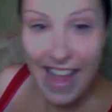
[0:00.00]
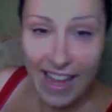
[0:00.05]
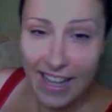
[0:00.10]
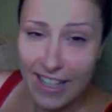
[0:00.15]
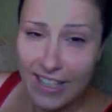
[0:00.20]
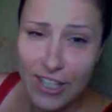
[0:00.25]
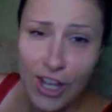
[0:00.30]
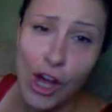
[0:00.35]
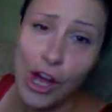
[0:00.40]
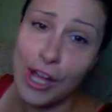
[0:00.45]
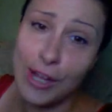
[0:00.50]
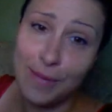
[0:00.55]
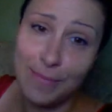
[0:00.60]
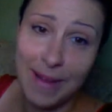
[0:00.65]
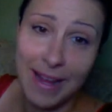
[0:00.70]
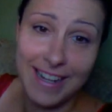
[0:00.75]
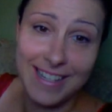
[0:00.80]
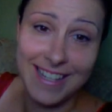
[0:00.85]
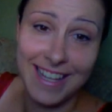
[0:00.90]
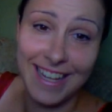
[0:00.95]
It's hot,
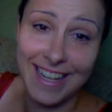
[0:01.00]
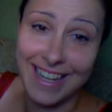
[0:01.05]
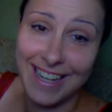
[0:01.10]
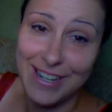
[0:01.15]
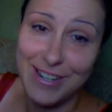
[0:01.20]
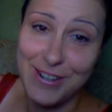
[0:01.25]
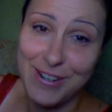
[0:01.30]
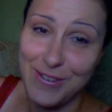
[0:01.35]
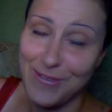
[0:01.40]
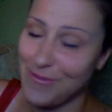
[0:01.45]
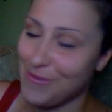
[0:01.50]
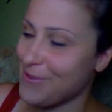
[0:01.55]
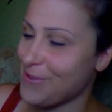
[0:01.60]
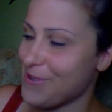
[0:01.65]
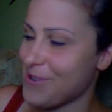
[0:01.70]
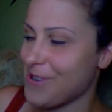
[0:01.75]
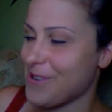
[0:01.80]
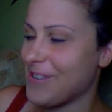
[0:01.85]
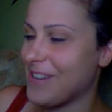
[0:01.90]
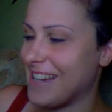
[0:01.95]
man. It's like 104
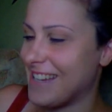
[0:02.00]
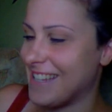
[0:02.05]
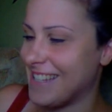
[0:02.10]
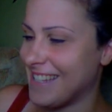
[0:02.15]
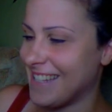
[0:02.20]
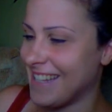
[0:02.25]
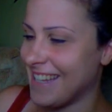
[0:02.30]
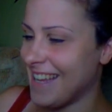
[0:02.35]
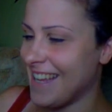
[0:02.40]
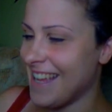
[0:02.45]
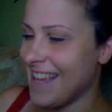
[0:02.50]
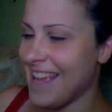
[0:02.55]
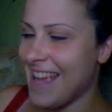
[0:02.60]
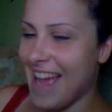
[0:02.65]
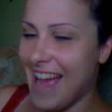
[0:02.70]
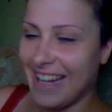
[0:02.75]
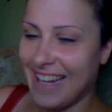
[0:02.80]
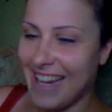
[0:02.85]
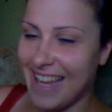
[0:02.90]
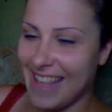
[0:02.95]
degrees.
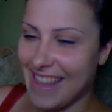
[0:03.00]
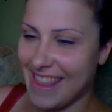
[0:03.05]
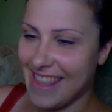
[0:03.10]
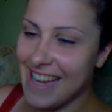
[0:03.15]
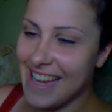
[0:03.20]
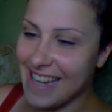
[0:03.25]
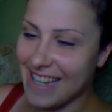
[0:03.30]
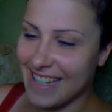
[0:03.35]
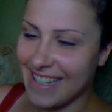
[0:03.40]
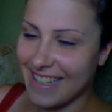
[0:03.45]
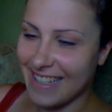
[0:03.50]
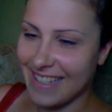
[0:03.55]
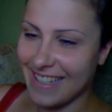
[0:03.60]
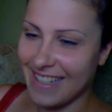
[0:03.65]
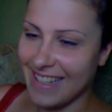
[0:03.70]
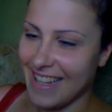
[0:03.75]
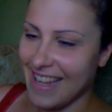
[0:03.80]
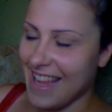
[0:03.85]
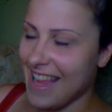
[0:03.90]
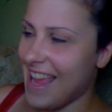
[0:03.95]
I can't think.
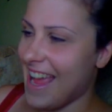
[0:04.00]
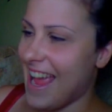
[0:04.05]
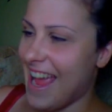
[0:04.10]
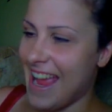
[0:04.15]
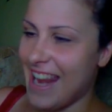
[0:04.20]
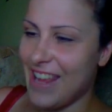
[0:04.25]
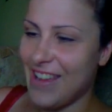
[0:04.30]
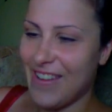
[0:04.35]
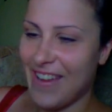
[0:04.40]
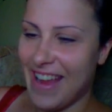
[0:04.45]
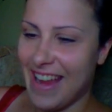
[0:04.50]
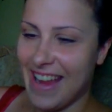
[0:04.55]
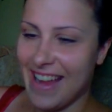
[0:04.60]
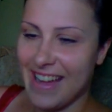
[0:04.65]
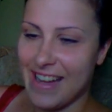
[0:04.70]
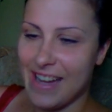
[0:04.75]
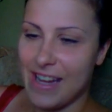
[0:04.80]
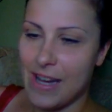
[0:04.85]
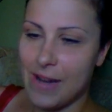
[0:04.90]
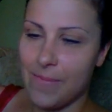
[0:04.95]
Anyway,
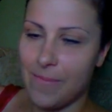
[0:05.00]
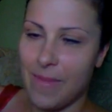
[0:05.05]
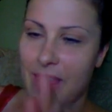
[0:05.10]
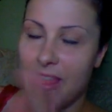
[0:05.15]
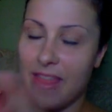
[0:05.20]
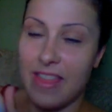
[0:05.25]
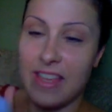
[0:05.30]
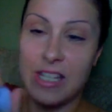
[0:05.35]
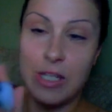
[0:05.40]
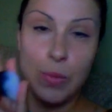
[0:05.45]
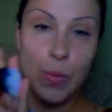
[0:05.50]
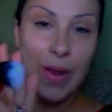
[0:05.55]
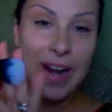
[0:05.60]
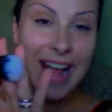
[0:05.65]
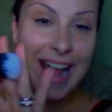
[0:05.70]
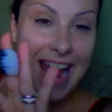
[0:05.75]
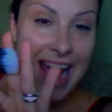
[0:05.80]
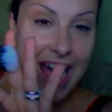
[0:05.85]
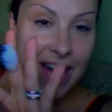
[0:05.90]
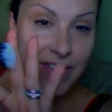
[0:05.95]
this one
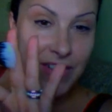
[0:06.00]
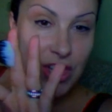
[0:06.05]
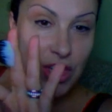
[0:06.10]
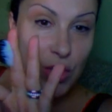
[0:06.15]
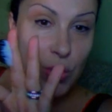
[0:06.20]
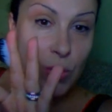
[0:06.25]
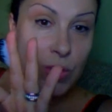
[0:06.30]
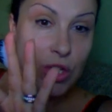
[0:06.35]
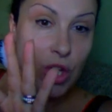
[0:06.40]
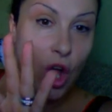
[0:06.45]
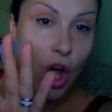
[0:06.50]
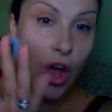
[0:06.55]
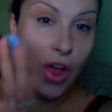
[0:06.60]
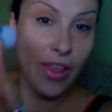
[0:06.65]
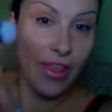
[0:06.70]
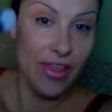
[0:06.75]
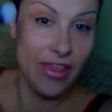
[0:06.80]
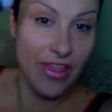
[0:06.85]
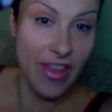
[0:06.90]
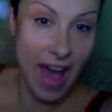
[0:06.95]
I haven't used
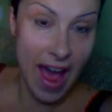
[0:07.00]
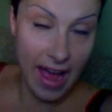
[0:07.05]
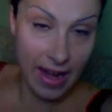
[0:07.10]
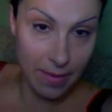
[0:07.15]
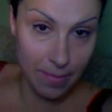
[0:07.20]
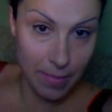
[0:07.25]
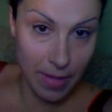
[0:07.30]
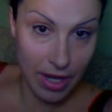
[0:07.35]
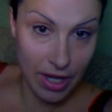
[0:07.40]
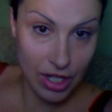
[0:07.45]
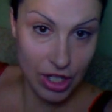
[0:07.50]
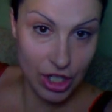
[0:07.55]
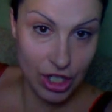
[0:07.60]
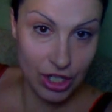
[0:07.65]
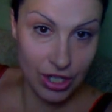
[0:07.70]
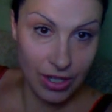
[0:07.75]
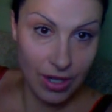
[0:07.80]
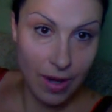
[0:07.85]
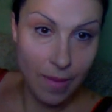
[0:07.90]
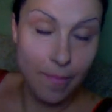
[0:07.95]
all that
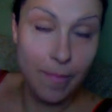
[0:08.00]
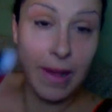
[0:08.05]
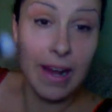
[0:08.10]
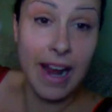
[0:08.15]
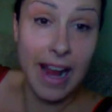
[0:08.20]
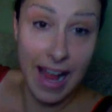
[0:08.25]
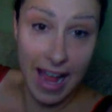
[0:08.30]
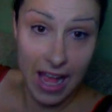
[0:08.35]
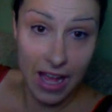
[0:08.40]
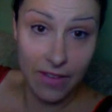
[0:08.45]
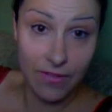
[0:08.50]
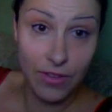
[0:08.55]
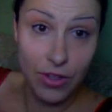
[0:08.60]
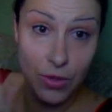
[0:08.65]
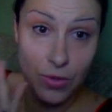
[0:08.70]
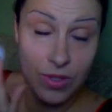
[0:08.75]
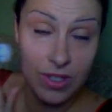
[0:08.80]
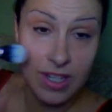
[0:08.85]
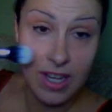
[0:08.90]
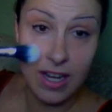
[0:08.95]
much, but I have
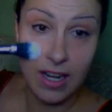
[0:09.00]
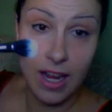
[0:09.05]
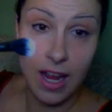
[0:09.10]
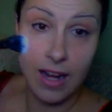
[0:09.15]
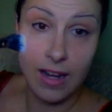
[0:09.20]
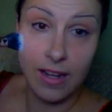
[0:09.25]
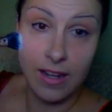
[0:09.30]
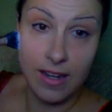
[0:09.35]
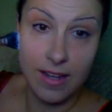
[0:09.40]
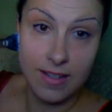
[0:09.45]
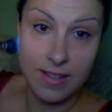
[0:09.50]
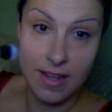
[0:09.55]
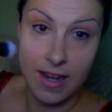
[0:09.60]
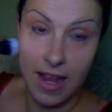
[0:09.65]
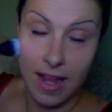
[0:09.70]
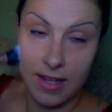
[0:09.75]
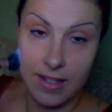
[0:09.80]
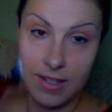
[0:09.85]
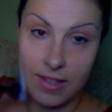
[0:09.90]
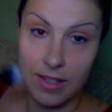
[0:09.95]
used it, and it is an
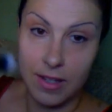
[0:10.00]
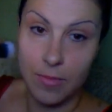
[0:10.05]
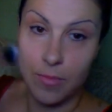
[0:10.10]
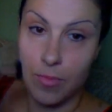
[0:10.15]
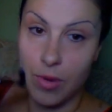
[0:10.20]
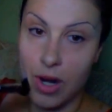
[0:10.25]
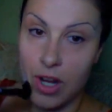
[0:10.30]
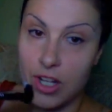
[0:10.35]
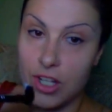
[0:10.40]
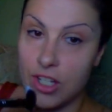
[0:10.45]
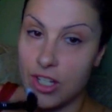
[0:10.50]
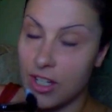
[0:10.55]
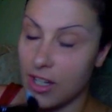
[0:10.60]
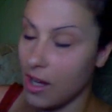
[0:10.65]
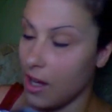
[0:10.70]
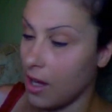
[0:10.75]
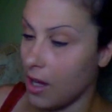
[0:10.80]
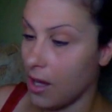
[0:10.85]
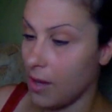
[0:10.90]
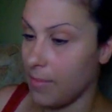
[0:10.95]
excellent brush.
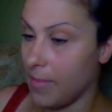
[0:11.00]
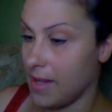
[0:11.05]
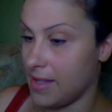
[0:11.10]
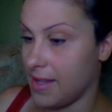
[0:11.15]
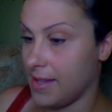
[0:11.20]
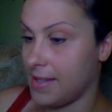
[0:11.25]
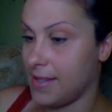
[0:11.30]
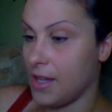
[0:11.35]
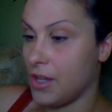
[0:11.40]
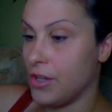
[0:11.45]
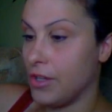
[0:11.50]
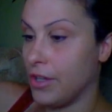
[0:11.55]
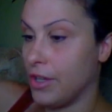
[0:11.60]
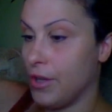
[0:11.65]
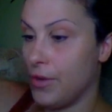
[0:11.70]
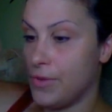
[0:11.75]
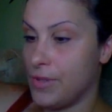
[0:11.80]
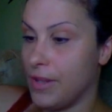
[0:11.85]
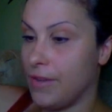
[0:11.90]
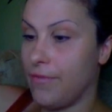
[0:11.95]
As I said, you can
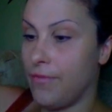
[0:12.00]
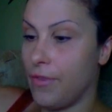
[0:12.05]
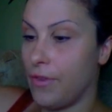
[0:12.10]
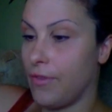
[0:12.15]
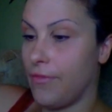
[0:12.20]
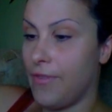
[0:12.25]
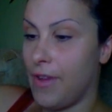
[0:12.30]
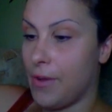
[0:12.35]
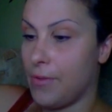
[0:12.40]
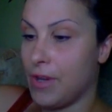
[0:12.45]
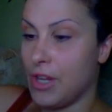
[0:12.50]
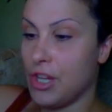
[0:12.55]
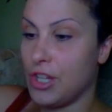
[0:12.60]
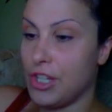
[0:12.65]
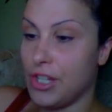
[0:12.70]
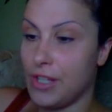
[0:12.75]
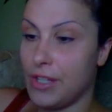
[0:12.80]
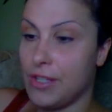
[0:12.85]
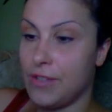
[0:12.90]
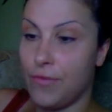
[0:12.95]
use it for
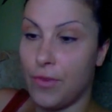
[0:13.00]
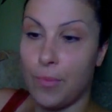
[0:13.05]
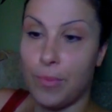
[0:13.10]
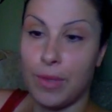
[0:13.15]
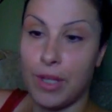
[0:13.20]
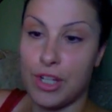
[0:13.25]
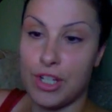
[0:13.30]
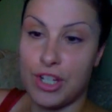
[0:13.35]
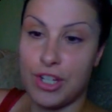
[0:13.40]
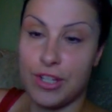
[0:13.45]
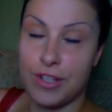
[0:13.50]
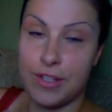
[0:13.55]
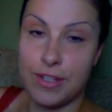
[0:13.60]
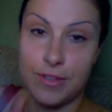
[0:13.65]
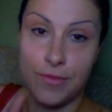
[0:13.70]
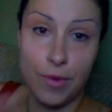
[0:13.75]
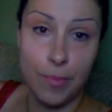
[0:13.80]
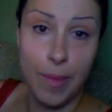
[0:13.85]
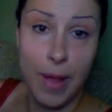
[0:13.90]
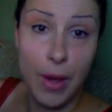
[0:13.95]
foundations, for blushes,
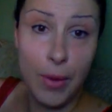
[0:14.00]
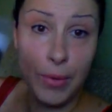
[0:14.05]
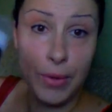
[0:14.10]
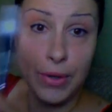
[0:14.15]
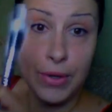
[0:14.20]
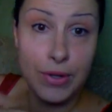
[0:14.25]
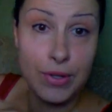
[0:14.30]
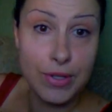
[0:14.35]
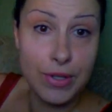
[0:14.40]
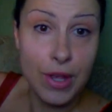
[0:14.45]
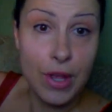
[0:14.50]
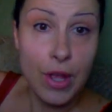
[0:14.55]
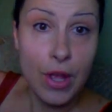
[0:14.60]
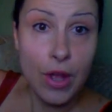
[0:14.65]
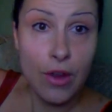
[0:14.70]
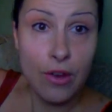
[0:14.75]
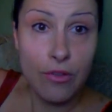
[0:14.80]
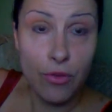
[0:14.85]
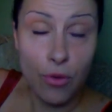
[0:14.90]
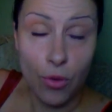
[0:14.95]
for powders,
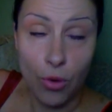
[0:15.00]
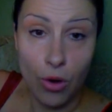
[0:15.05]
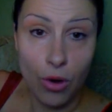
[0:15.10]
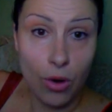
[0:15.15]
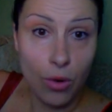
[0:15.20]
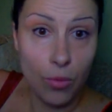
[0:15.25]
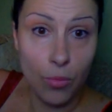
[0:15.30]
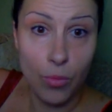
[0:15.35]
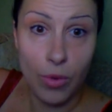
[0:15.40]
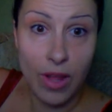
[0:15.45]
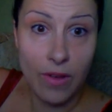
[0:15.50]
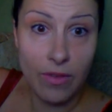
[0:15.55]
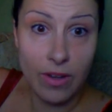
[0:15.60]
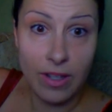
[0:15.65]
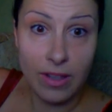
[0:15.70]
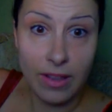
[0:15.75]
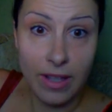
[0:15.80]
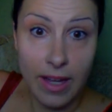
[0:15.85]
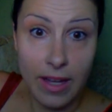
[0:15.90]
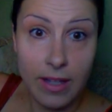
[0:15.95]
for whatever
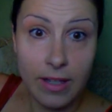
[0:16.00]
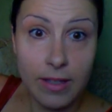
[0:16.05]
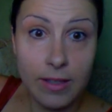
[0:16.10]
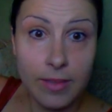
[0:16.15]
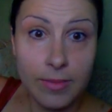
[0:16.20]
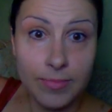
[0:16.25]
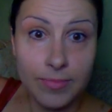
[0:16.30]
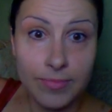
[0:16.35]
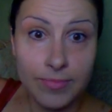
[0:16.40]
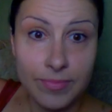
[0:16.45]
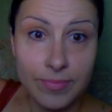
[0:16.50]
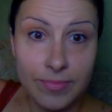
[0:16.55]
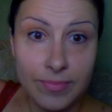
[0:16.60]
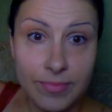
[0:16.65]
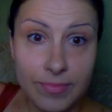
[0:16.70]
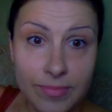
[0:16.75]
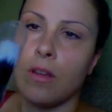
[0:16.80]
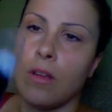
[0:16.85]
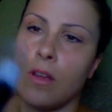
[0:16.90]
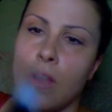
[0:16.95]
you like.
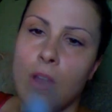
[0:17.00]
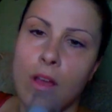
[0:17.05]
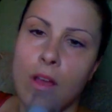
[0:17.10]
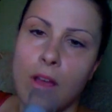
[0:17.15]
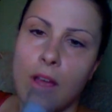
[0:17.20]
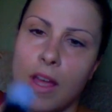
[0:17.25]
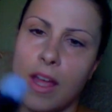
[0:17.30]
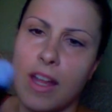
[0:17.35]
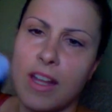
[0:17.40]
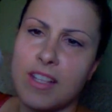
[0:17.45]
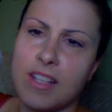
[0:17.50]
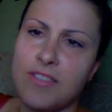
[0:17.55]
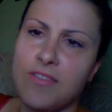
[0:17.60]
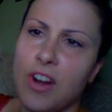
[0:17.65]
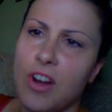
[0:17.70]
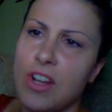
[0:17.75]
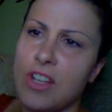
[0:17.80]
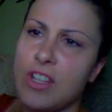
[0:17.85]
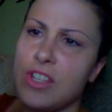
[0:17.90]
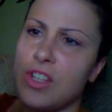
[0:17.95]
And it's
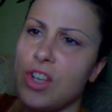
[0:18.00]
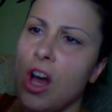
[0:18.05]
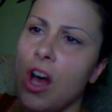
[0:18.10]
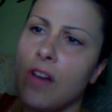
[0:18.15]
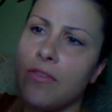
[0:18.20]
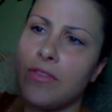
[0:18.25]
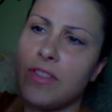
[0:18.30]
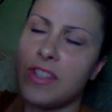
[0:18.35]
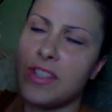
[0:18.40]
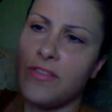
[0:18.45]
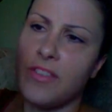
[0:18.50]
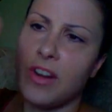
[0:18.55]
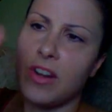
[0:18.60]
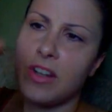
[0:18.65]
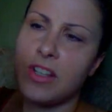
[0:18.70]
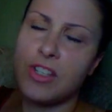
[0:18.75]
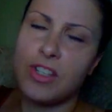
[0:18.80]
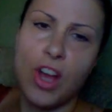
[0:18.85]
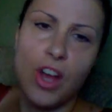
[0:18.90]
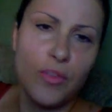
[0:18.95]
very soft. It's a
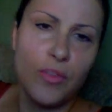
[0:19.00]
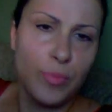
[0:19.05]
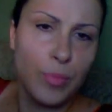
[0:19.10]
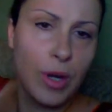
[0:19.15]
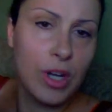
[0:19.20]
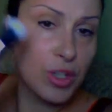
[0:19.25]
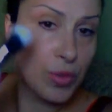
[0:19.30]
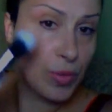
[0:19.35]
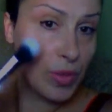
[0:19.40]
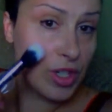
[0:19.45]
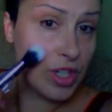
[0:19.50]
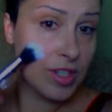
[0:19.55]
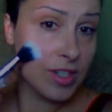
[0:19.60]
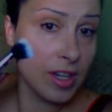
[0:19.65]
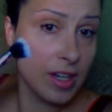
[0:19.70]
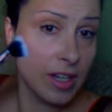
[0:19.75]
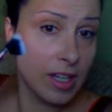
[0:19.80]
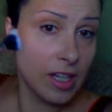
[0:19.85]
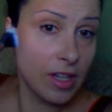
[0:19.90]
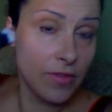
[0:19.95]
very soft brush, which is
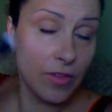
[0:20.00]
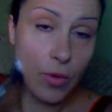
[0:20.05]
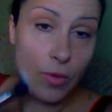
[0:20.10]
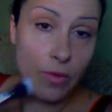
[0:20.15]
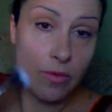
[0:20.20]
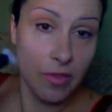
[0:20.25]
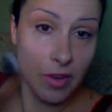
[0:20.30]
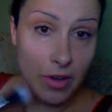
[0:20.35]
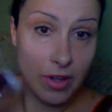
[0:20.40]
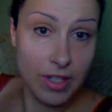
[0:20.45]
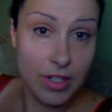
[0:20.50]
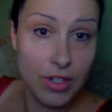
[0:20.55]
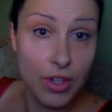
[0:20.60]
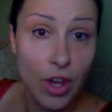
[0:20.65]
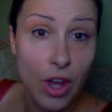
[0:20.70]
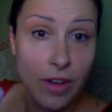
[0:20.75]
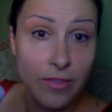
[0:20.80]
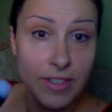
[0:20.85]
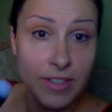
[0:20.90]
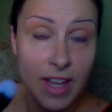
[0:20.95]
going to give you a very
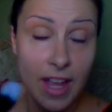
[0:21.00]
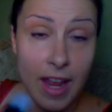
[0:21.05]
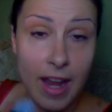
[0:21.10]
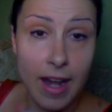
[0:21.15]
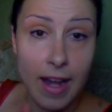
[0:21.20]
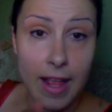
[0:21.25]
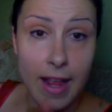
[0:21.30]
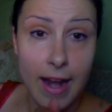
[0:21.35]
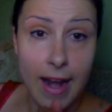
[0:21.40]
soft and